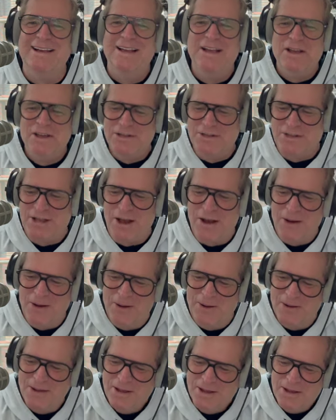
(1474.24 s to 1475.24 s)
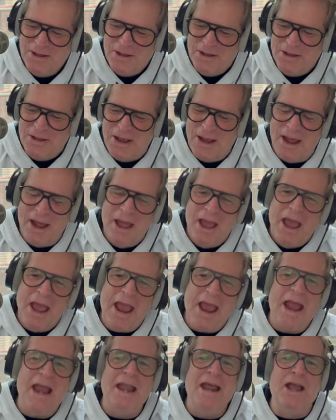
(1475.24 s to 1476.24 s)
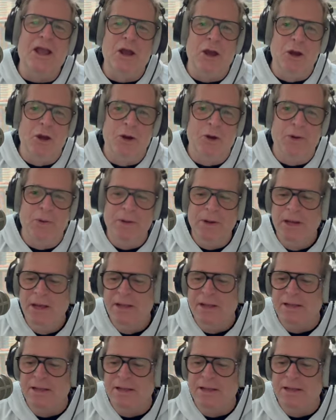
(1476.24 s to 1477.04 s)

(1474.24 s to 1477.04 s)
So, anywho,